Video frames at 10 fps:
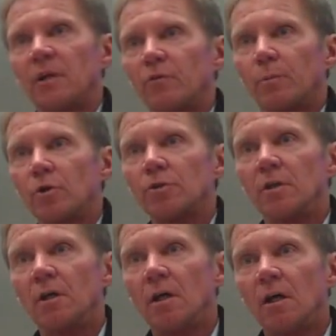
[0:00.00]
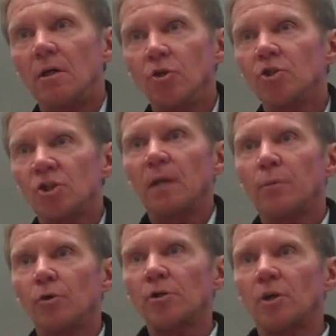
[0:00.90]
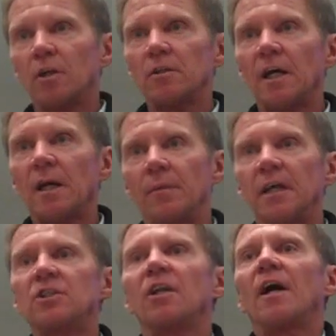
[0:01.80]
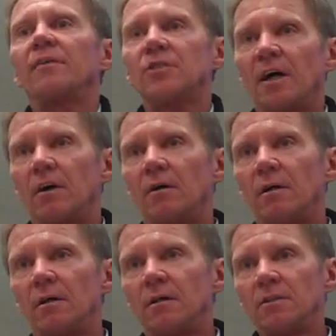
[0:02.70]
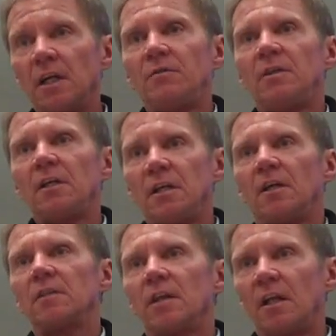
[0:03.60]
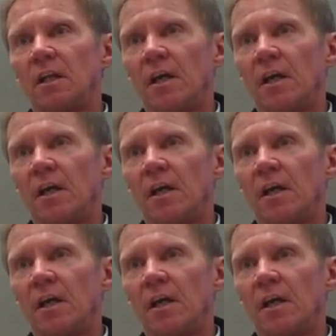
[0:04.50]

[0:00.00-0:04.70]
a different person. You're the same person all the time. It's a lifestyle. Safety is a